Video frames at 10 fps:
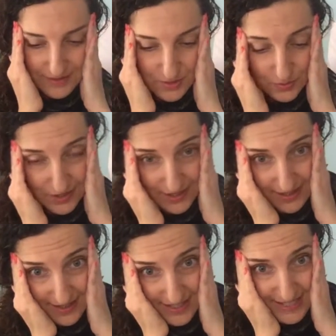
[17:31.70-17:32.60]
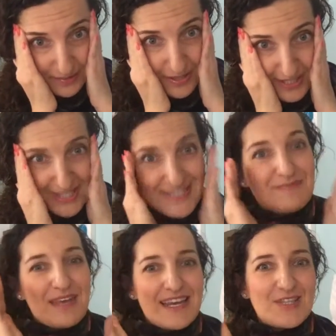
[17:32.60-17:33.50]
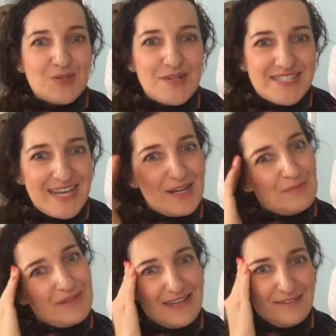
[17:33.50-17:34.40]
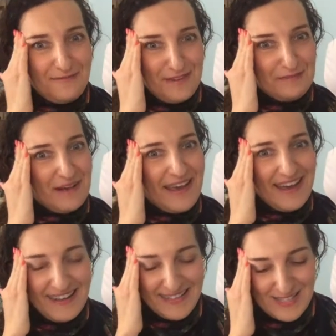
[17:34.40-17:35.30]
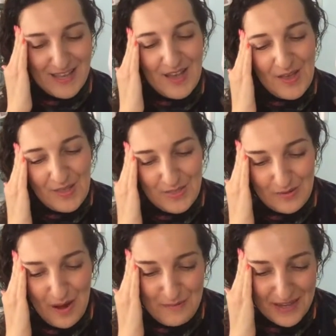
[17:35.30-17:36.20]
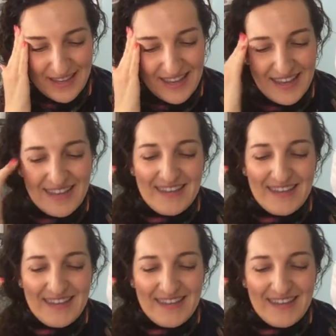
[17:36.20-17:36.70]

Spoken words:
sorry guys, I'm getting so excited, but then I feel my head is throbbing.